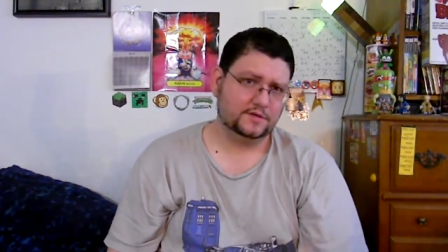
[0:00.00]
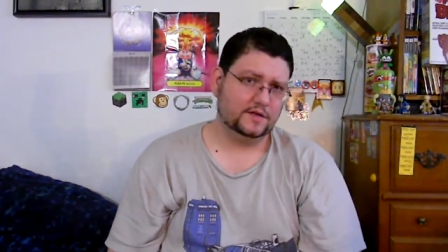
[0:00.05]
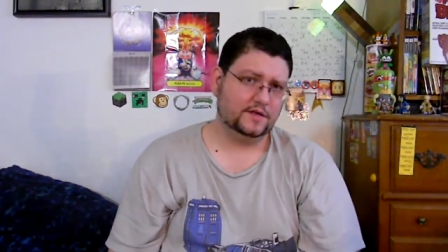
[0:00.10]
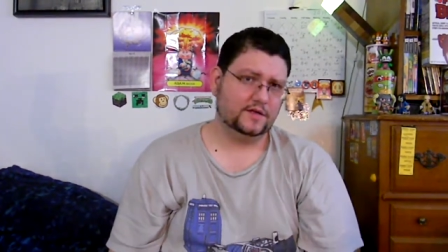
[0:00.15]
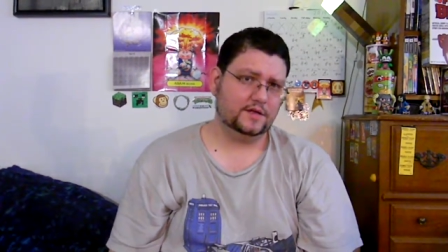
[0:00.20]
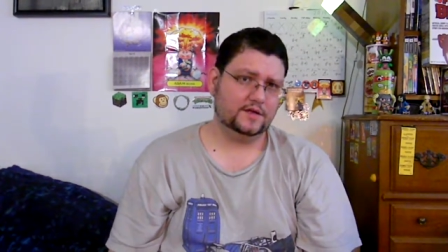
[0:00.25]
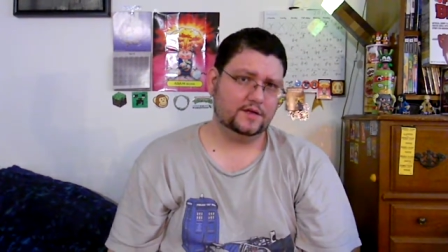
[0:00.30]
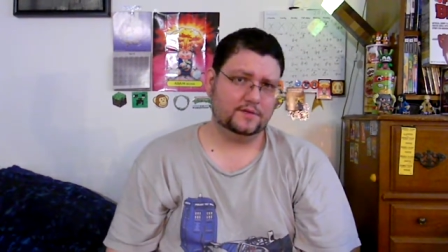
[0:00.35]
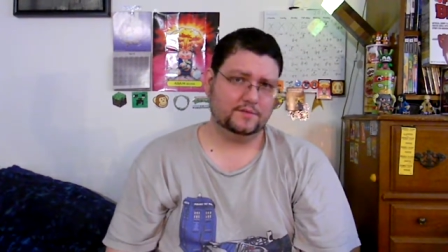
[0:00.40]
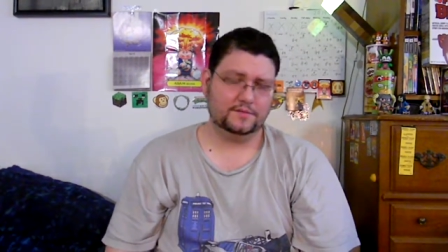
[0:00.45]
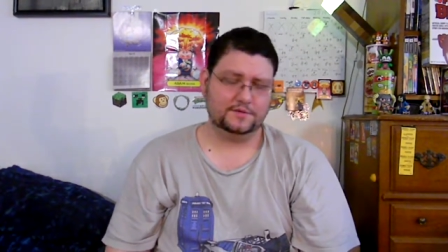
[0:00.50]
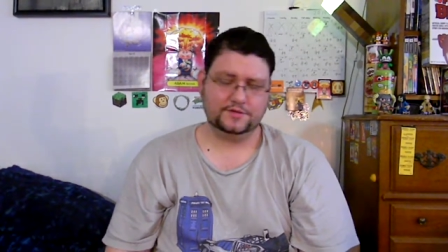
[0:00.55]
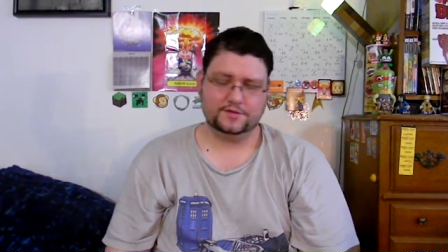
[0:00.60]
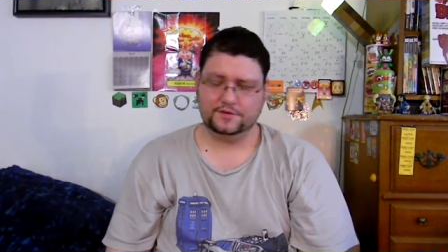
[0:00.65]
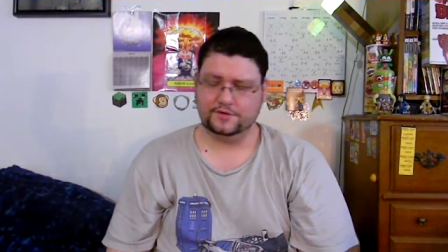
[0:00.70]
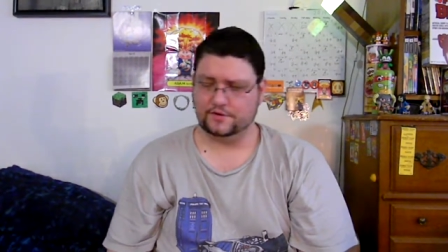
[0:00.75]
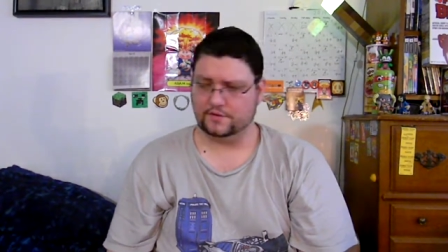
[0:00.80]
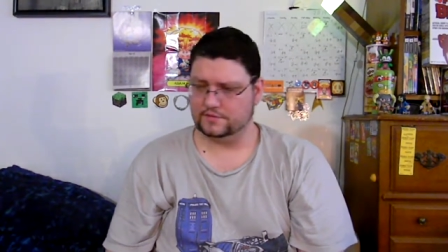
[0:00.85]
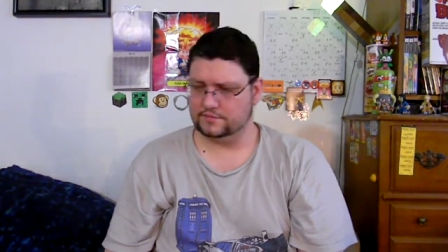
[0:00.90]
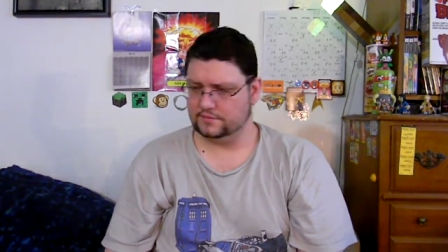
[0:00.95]
Um, I'm
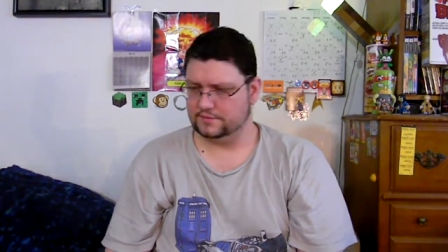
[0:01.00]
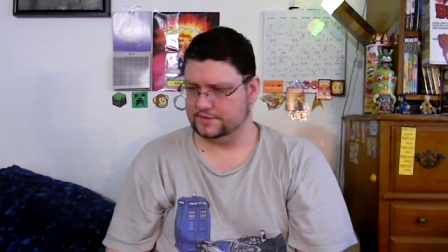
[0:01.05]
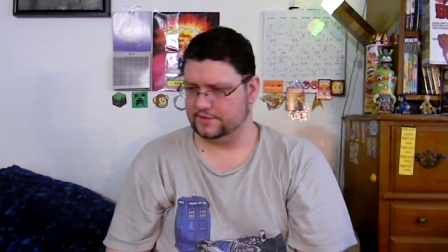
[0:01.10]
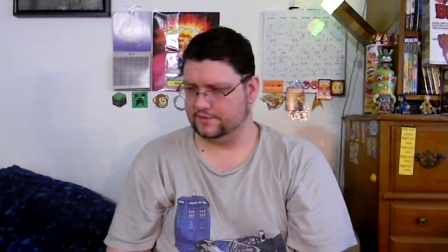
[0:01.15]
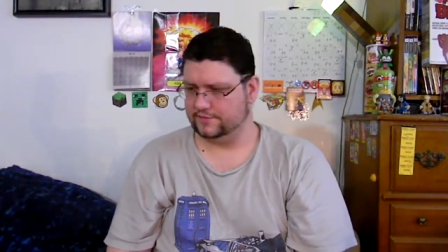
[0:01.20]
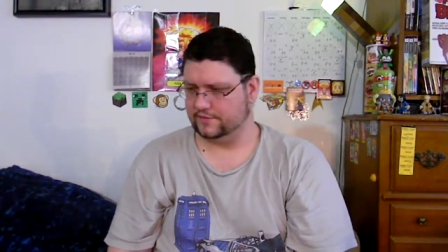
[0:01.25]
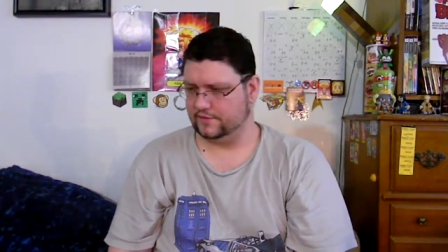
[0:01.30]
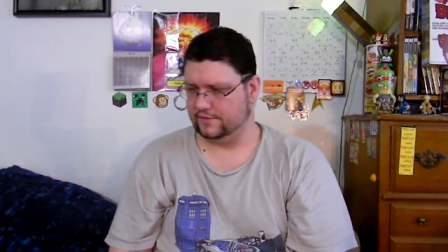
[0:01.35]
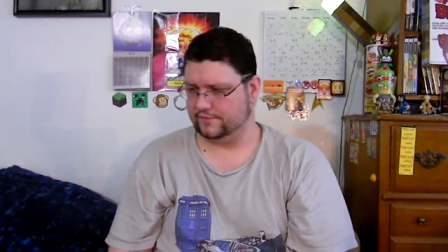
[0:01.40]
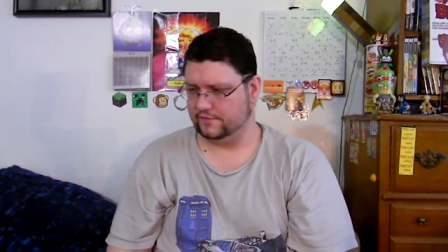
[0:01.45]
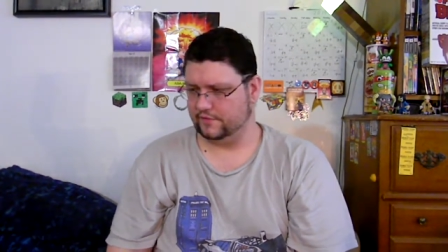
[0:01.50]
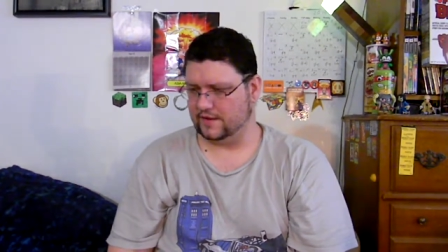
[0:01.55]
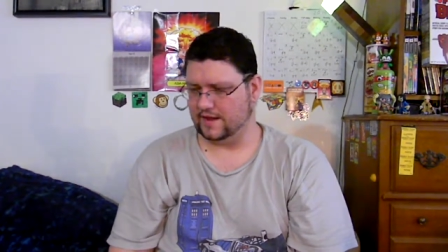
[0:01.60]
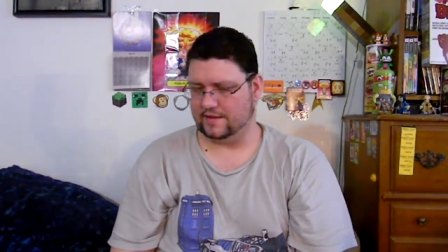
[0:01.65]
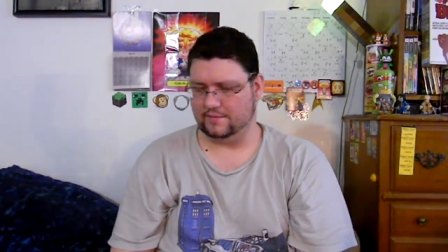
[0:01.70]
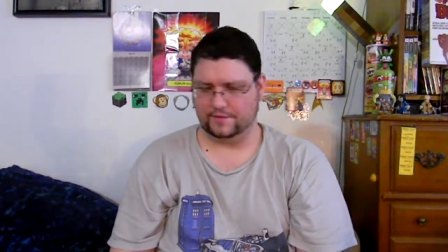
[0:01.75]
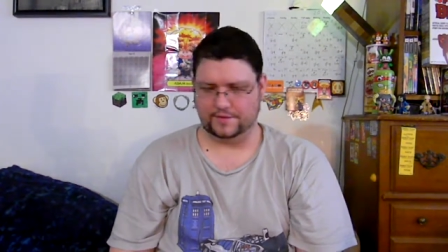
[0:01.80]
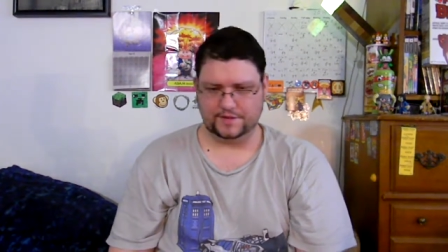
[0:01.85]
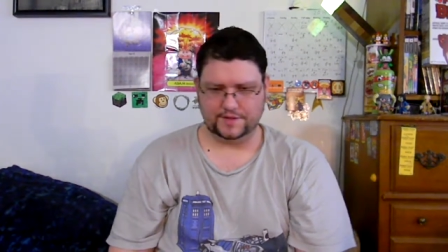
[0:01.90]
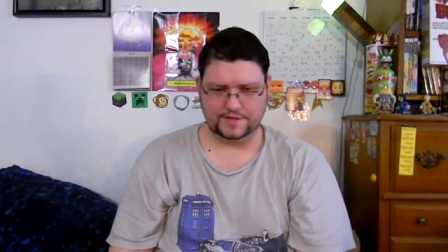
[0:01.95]
sure yours will differ if you
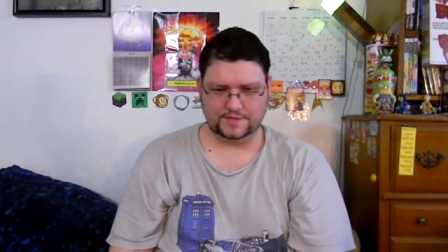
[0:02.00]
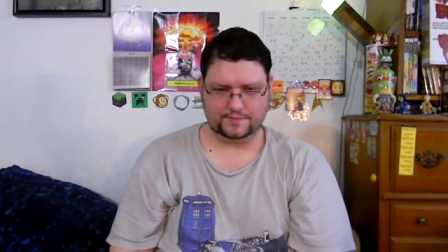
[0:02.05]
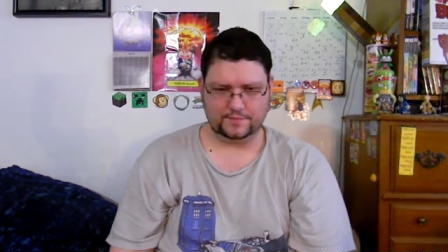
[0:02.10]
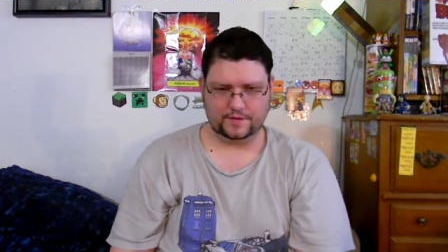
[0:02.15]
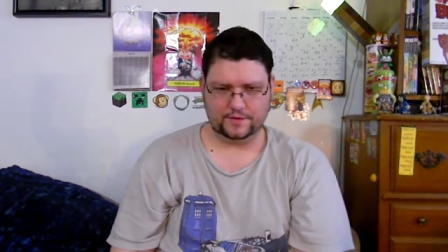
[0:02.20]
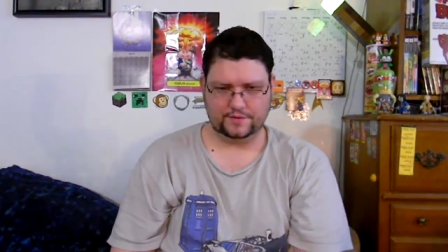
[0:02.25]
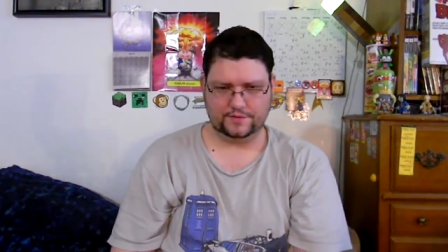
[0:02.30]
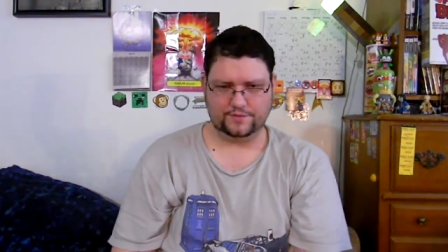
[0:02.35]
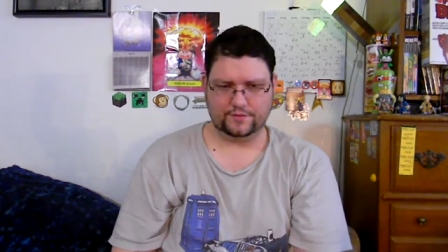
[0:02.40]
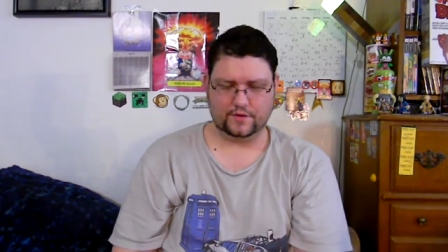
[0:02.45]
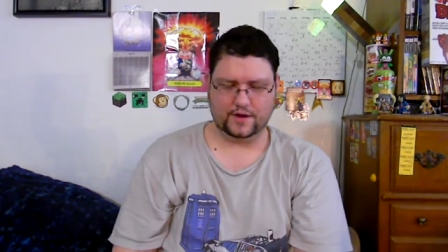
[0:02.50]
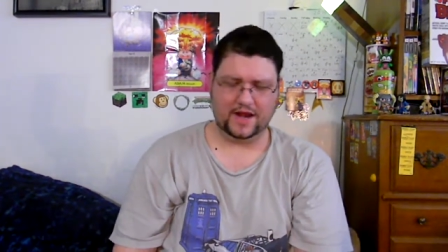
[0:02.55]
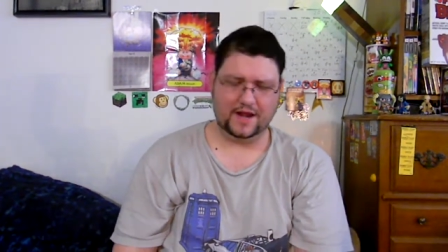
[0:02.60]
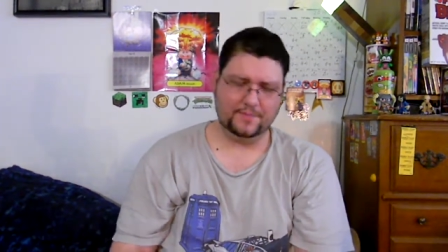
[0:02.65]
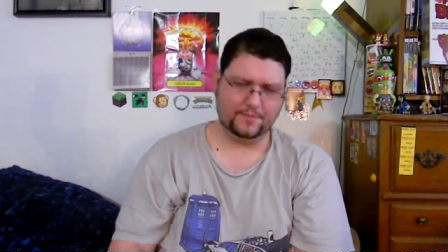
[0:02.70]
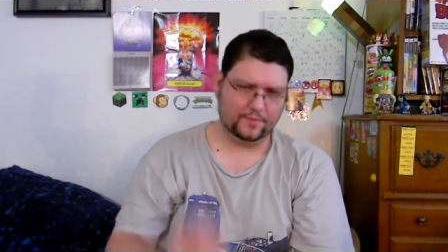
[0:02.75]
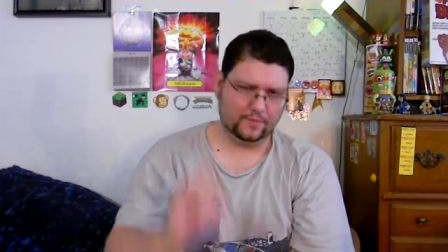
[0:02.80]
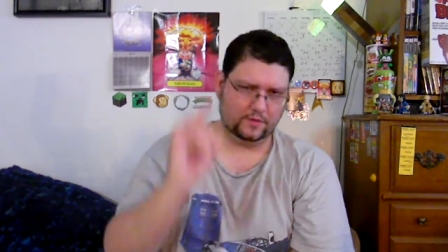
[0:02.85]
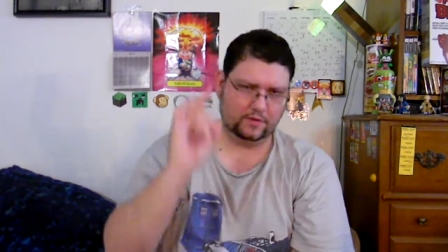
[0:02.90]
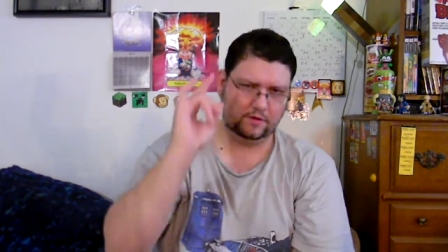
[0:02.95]
got one this month for
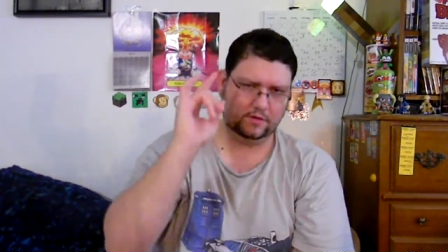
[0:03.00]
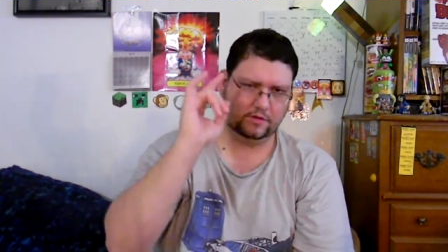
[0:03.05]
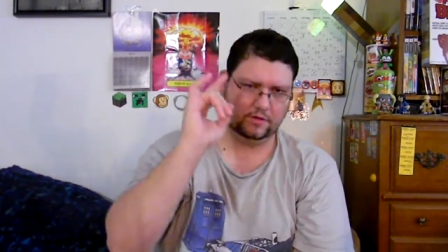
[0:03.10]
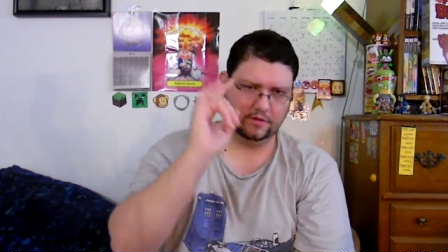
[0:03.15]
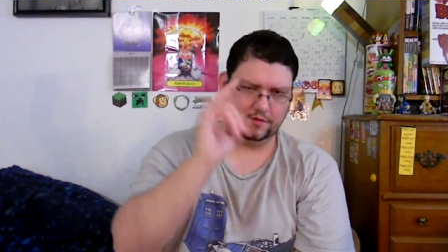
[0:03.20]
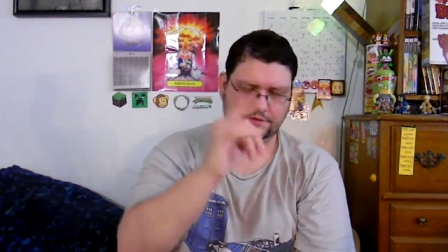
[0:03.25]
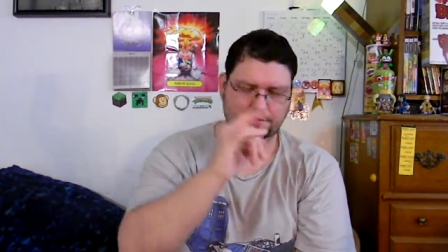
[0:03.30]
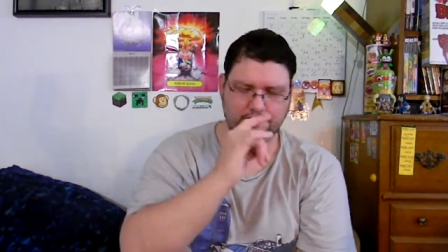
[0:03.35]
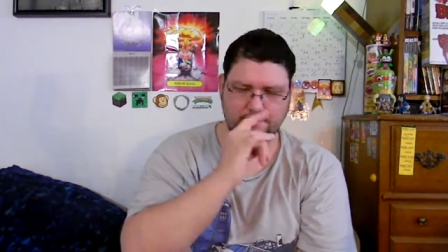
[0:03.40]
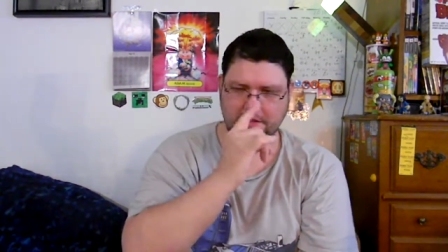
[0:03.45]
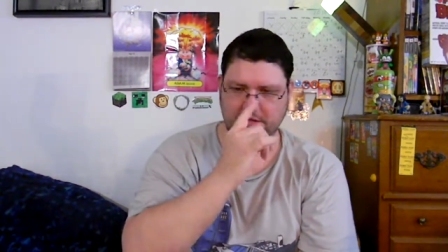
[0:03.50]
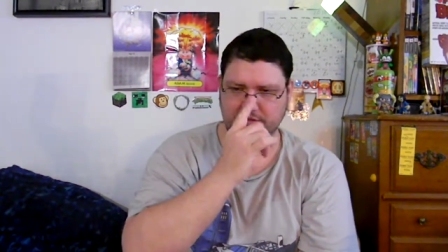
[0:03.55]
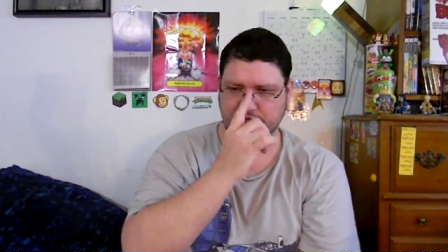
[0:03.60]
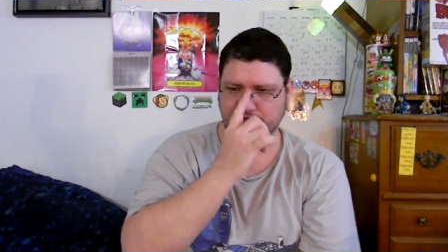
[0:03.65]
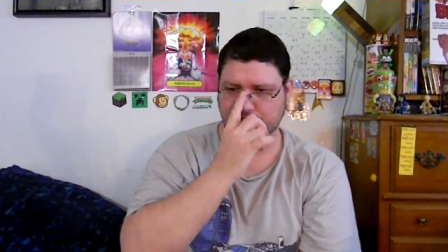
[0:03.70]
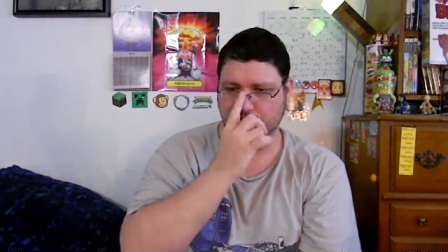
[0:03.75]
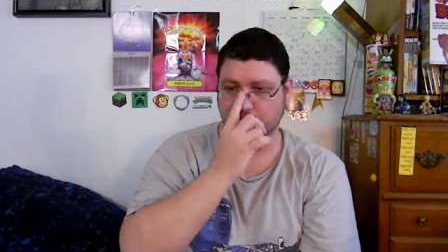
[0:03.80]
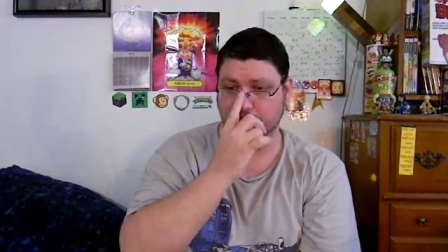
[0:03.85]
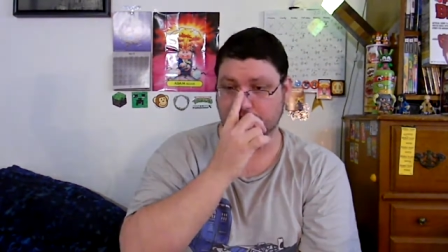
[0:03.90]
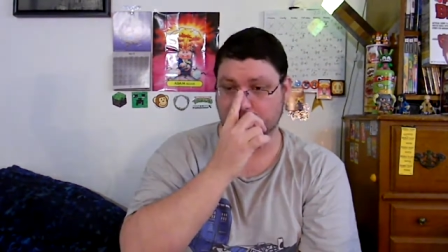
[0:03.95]
April
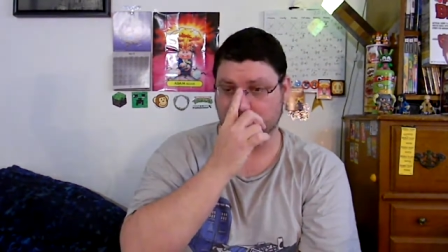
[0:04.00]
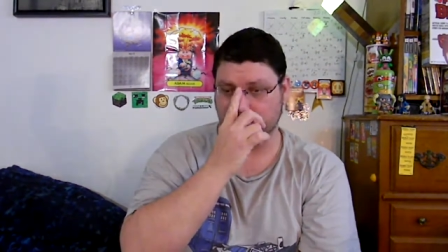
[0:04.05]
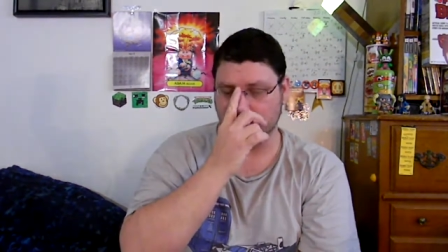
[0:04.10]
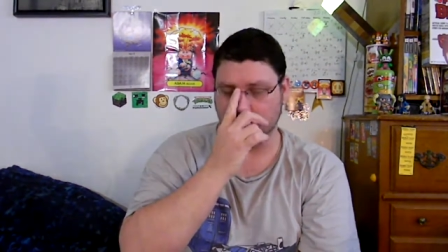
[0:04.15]
2014.